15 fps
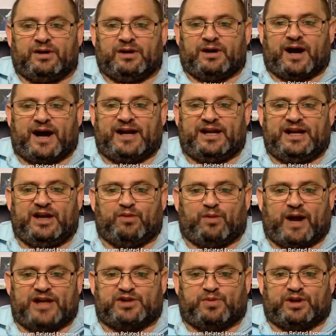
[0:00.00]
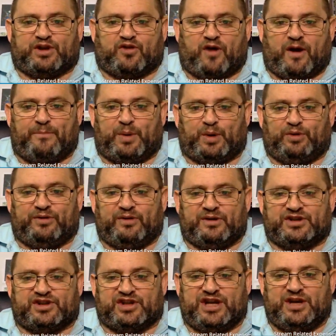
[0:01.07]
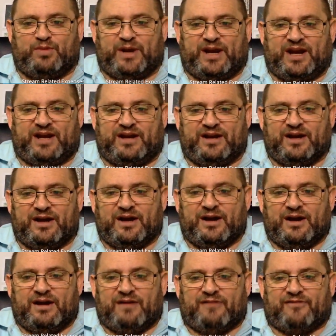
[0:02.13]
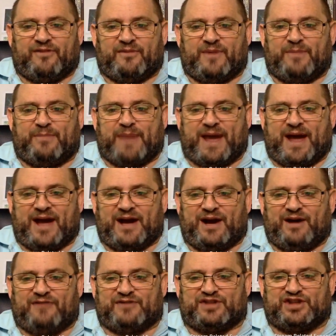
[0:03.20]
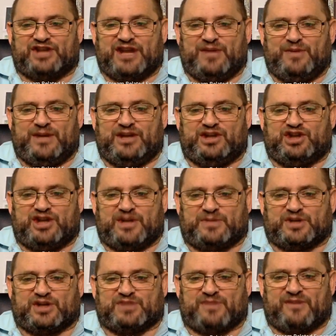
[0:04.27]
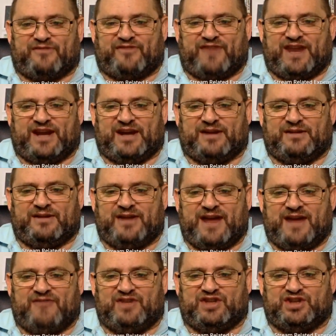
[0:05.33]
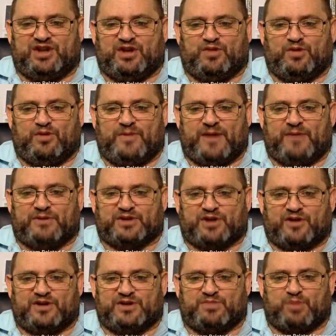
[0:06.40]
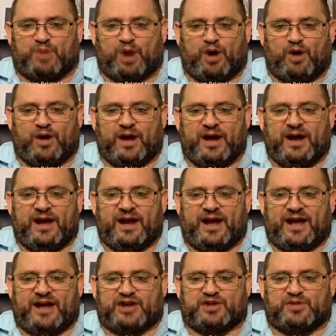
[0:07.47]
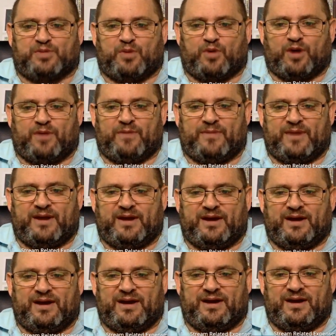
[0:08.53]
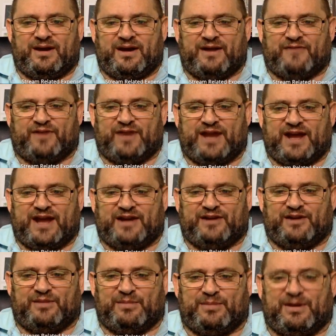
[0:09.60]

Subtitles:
I had to eat rice with crumpled seaweed from a bag of seaweed chips because my fake Navy SEAL roommate was always broke, and I had to support him every end of the...